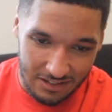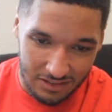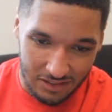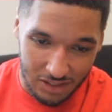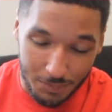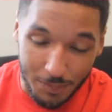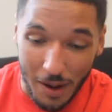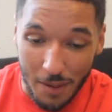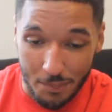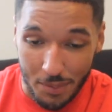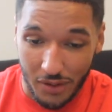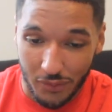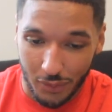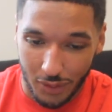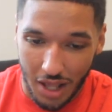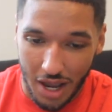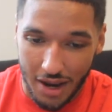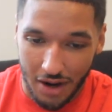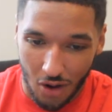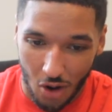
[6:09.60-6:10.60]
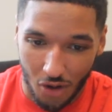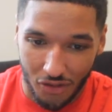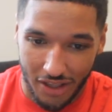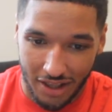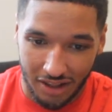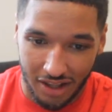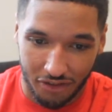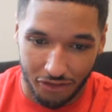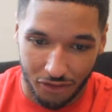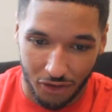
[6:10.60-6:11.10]
Despite being reliant on
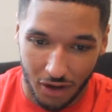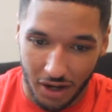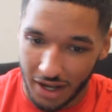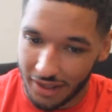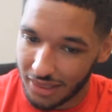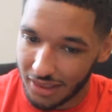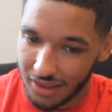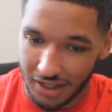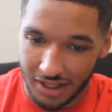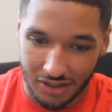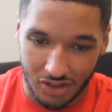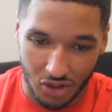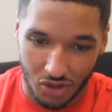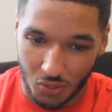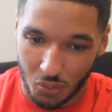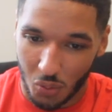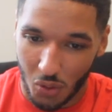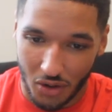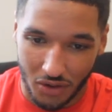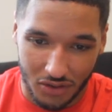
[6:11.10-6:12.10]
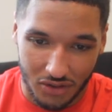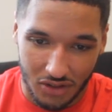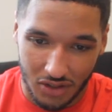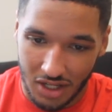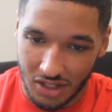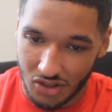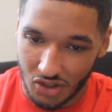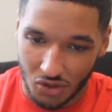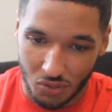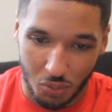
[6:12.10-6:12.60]
that left foot, it just works.
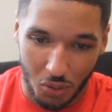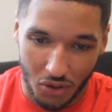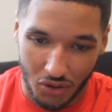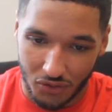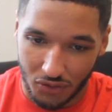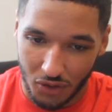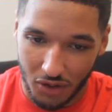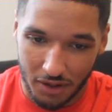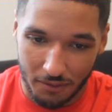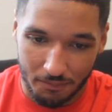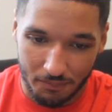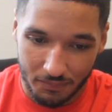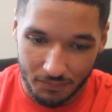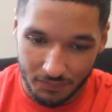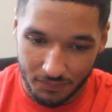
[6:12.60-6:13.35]
It just works for him.